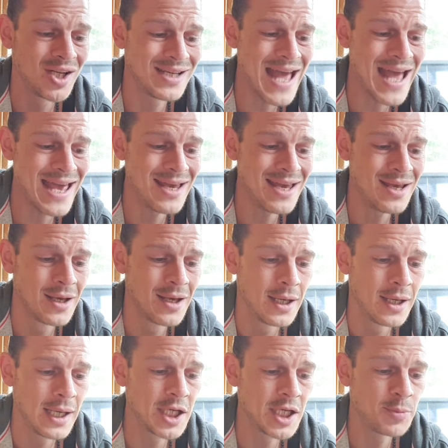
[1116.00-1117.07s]
To
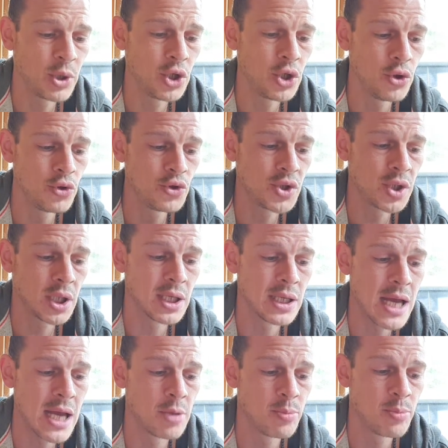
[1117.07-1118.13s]
date, it has been used
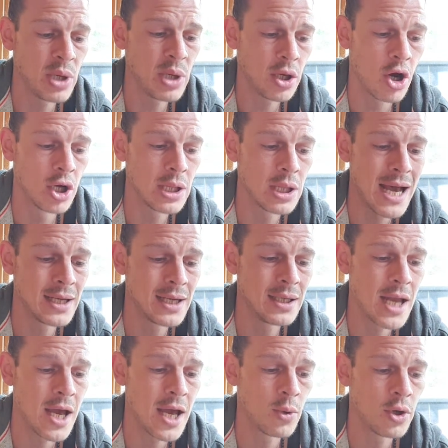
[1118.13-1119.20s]
to connect the Bitcoin
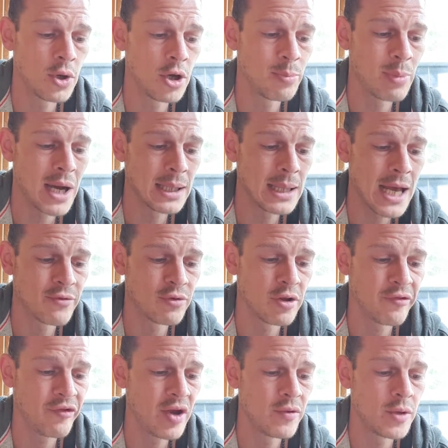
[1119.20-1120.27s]
Lightning Network,
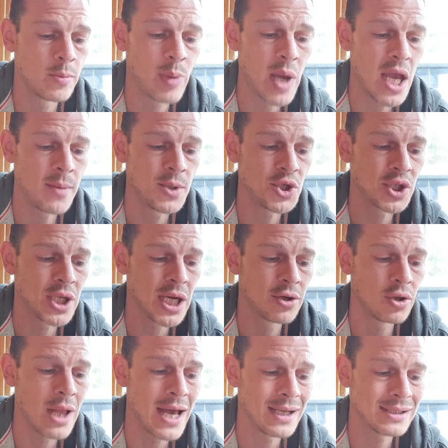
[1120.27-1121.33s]
bilateral Ethereum payments
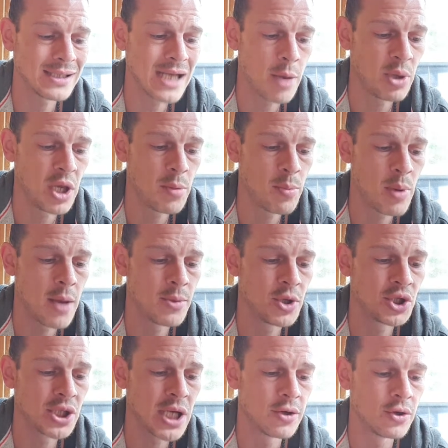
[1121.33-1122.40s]
channel, XRP payment
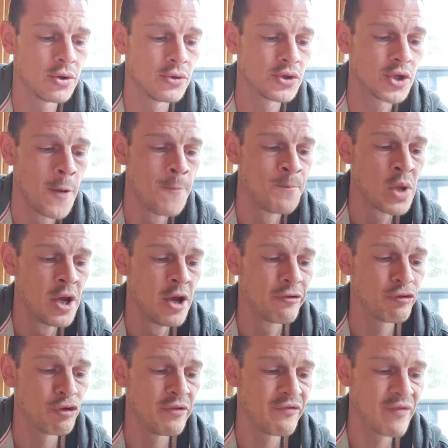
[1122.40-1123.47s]
channels,
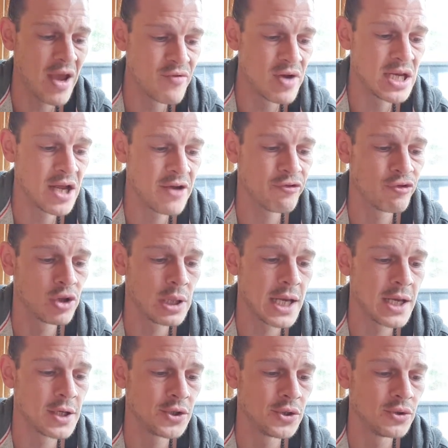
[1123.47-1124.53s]
three very different
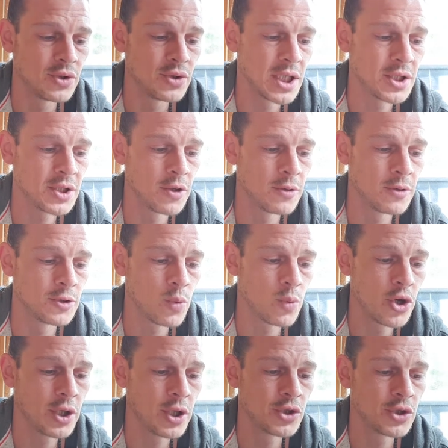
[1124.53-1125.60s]
layer two systems.
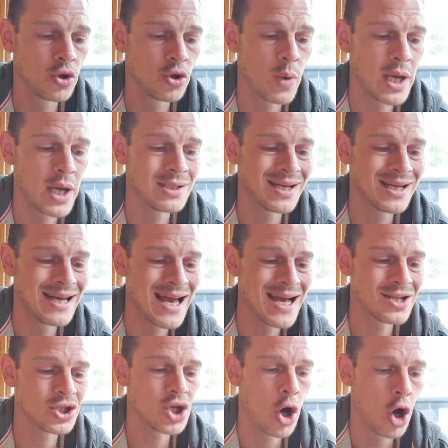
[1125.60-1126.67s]
Work is underway to
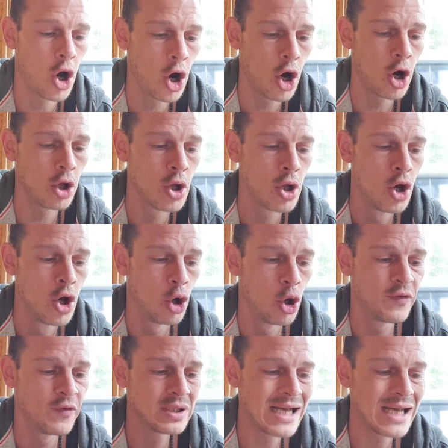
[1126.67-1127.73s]
connect all
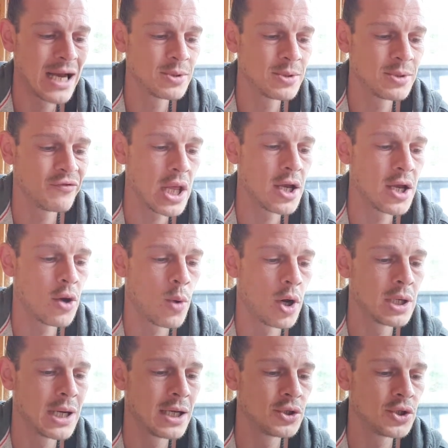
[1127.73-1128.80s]
other types of layer
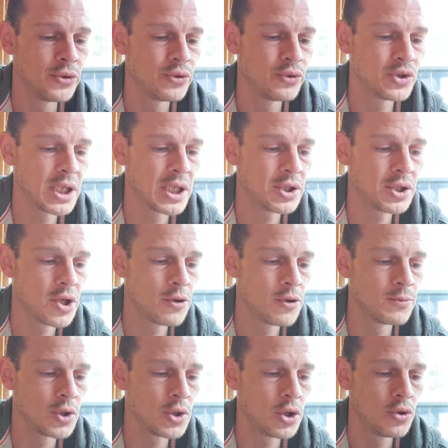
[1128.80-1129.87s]
one and two
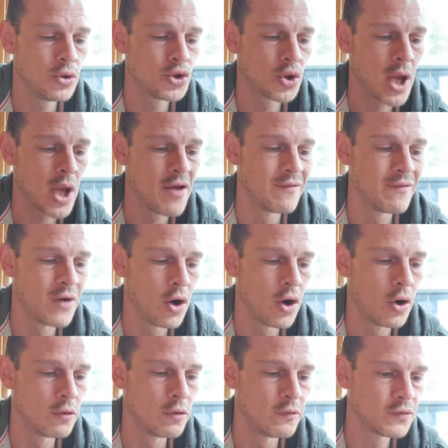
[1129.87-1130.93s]
systems. You should get
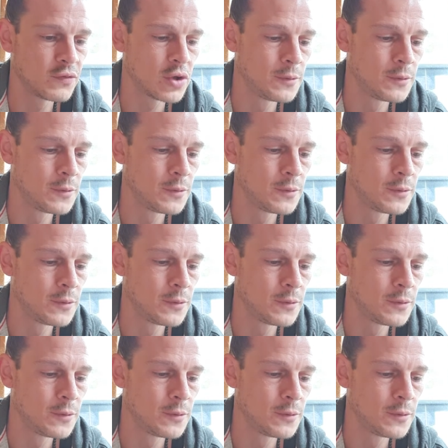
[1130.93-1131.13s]
involved.